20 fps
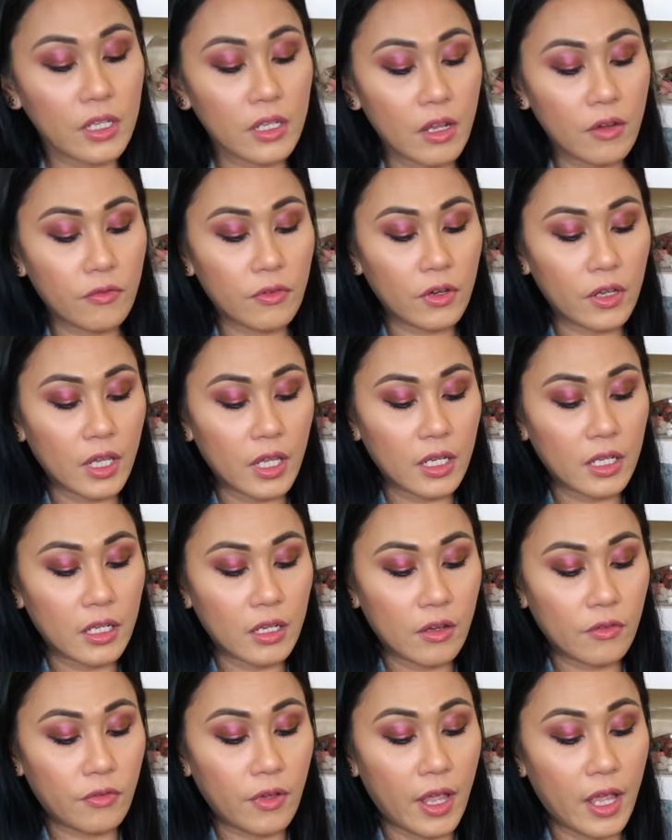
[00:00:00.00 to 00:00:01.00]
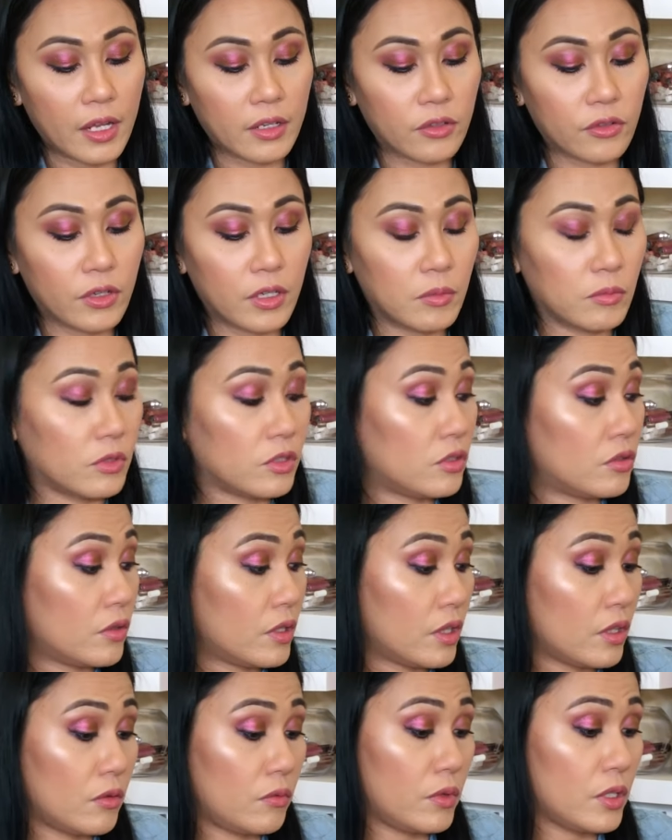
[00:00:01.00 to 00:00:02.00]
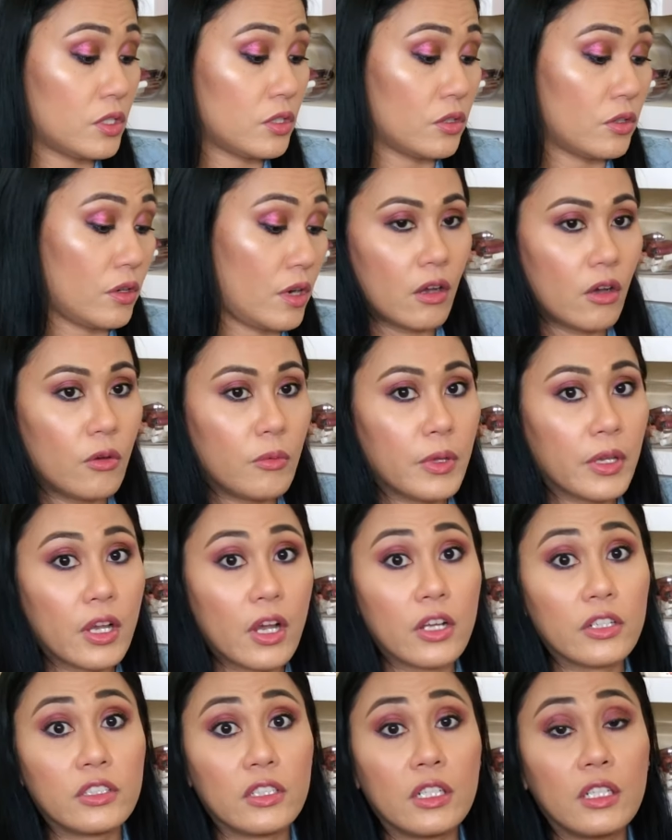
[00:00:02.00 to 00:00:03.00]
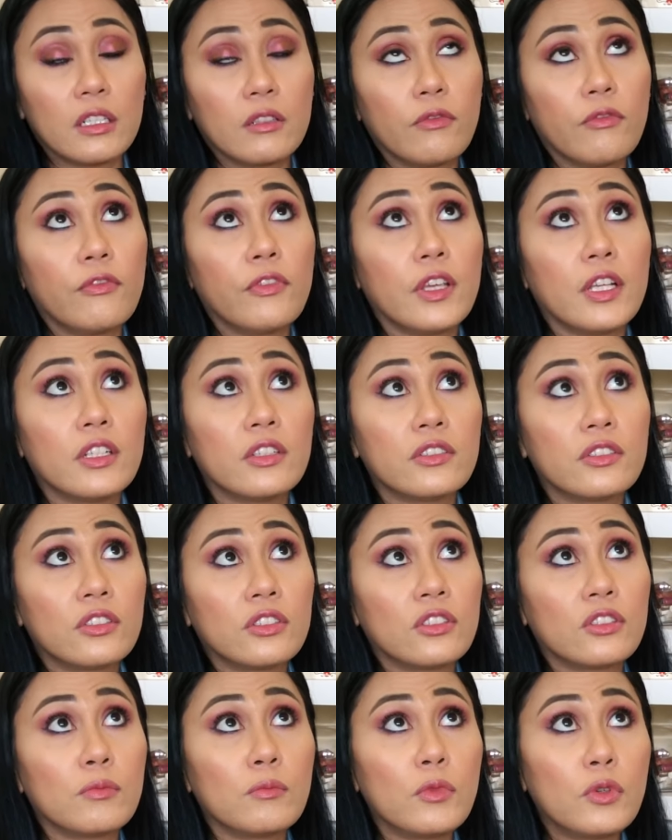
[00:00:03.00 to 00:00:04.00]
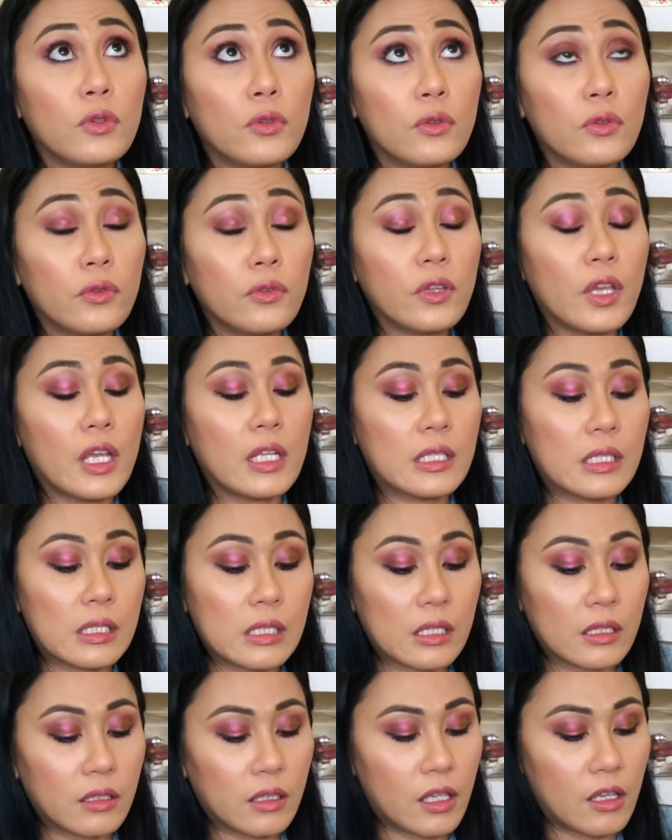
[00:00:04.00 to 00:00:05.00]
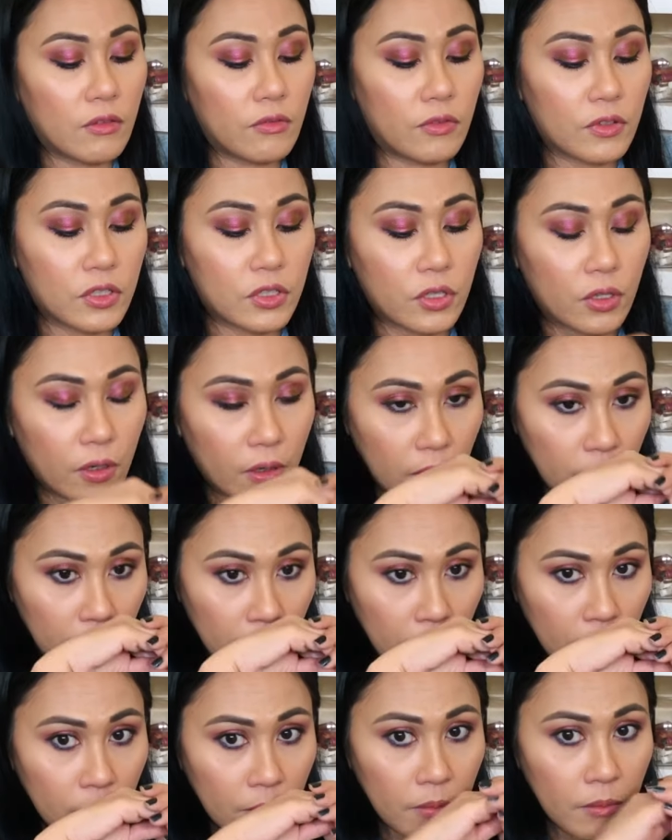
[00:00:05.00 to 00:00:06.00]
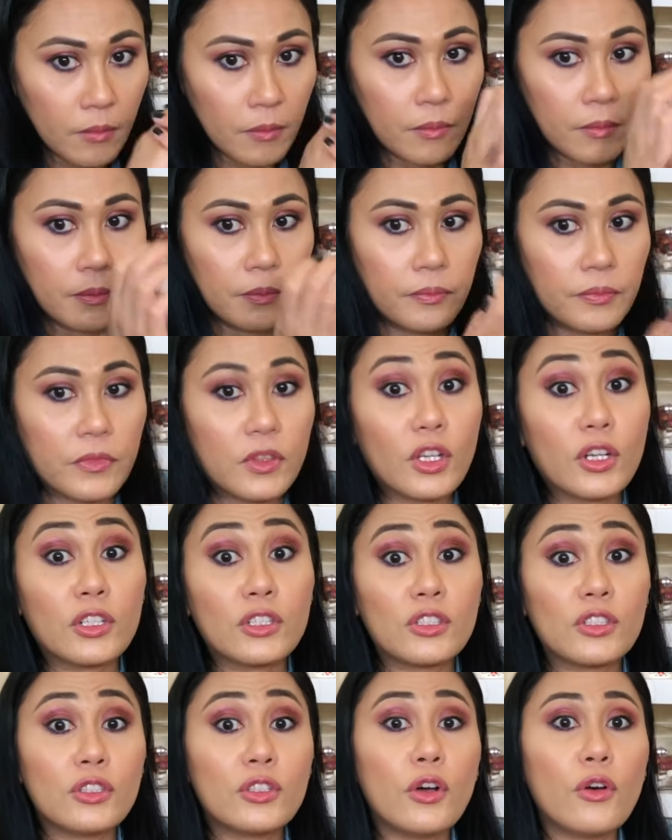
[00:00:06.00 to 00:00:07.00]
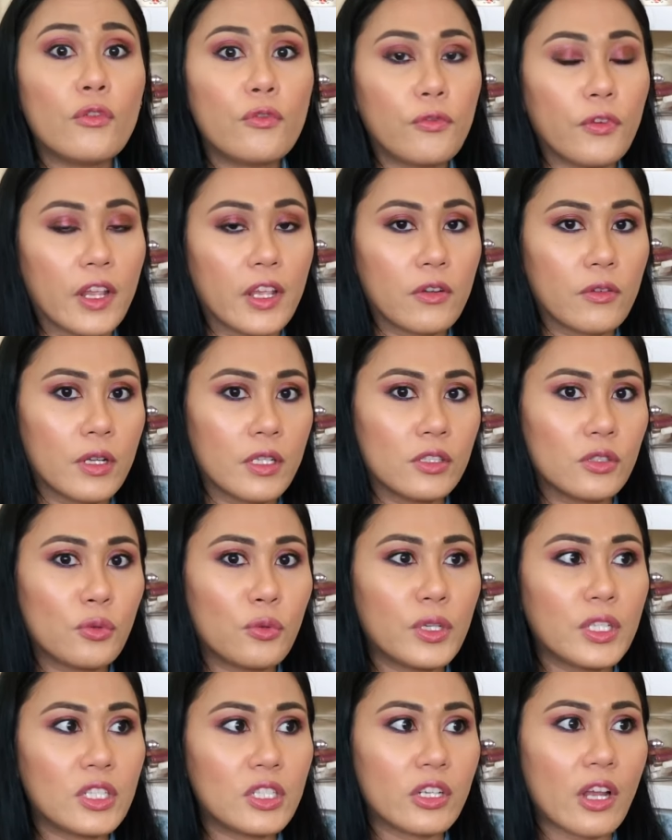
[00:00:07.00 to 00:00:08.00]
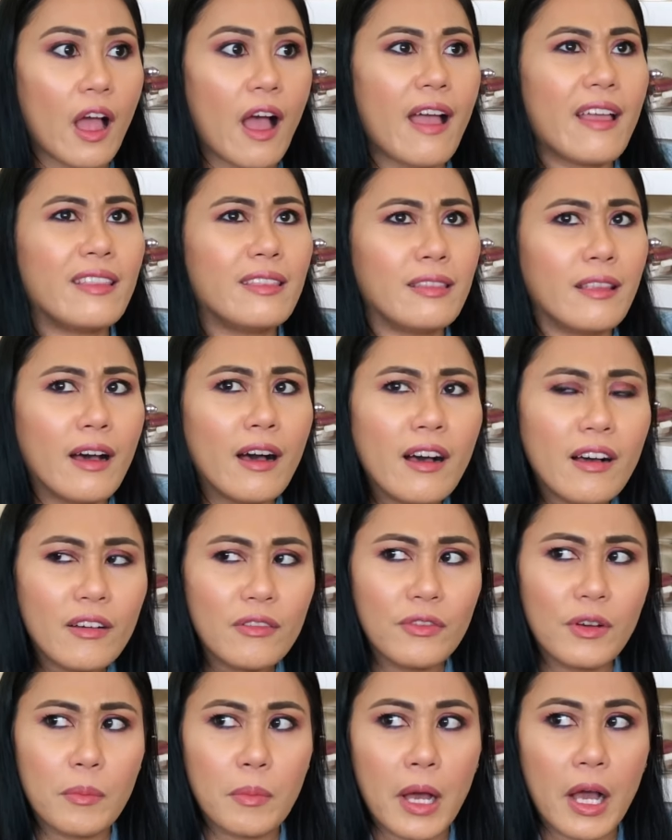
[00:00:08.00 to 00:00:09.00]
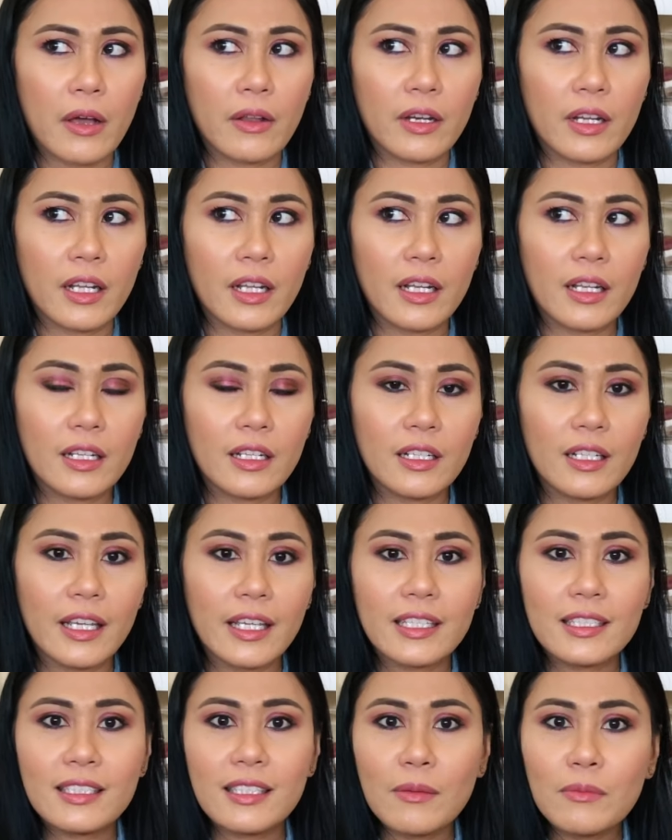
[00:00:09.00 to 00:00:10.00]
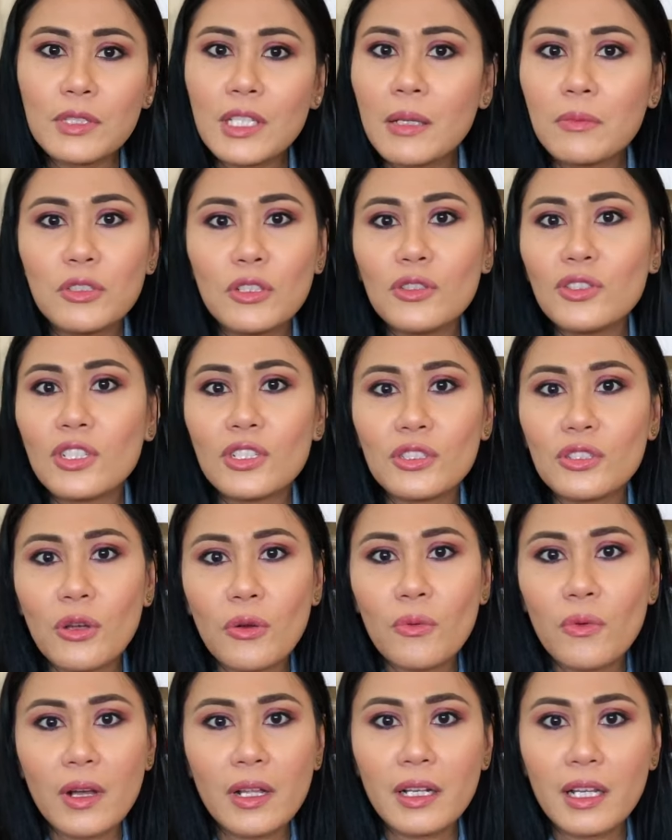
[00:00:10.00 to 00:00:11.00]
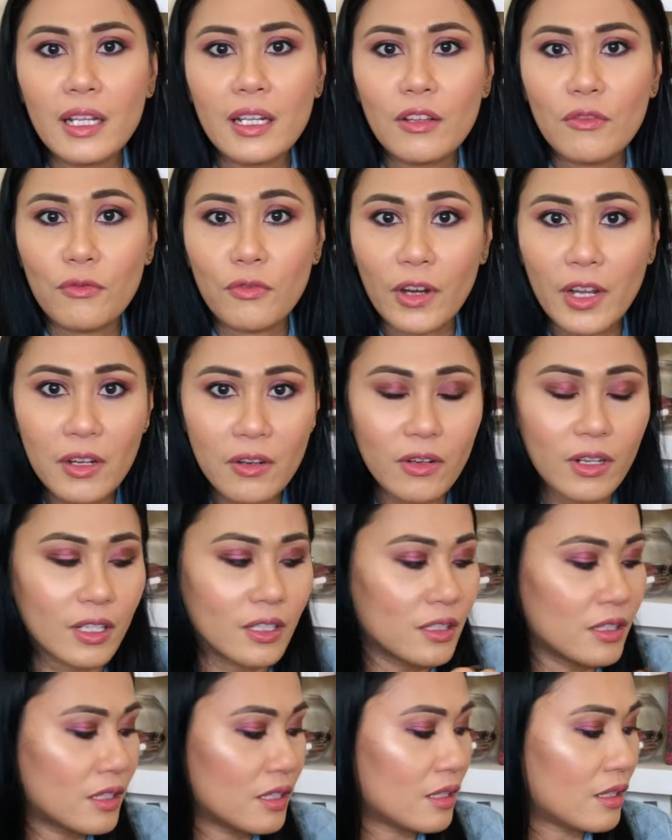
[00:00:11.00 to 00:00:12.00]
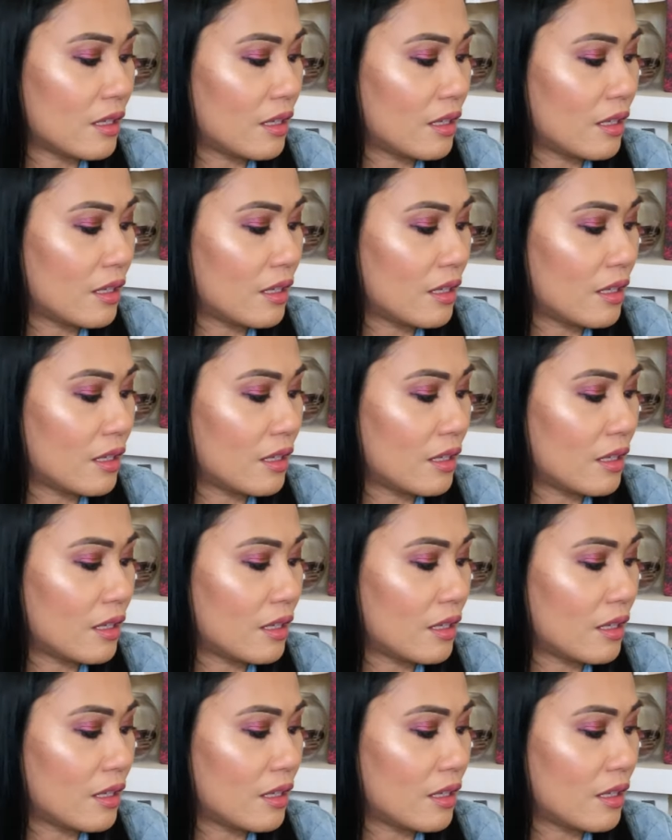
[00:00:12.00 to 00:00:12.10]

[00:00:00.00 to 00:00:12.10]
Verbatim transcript: never get enough hand creams during the winter. Oh my gosh, it feels smooth and silky for sure. There's no fragrance, which I love about it. Like sometimes you just don't want any fragrance.